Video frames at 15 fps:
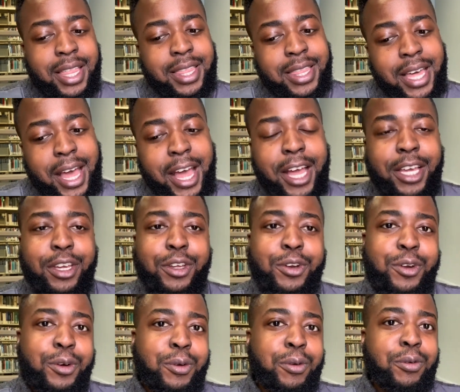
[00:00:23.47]
that, you
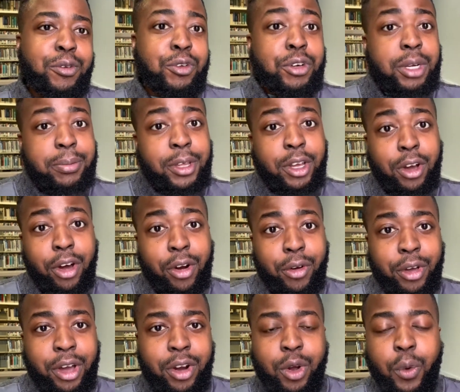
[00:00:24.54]
know, could be
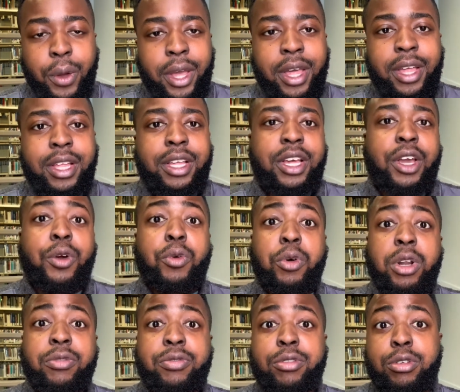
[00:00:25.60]
cut away in
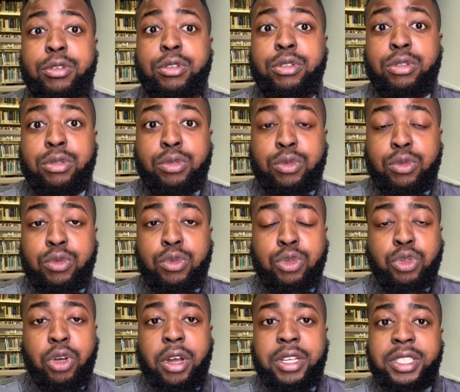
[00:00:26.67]
order for you to
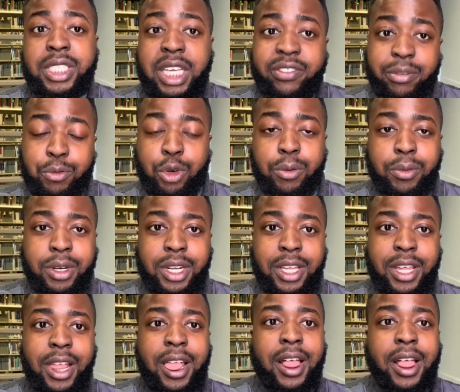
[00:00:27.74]
start saving more money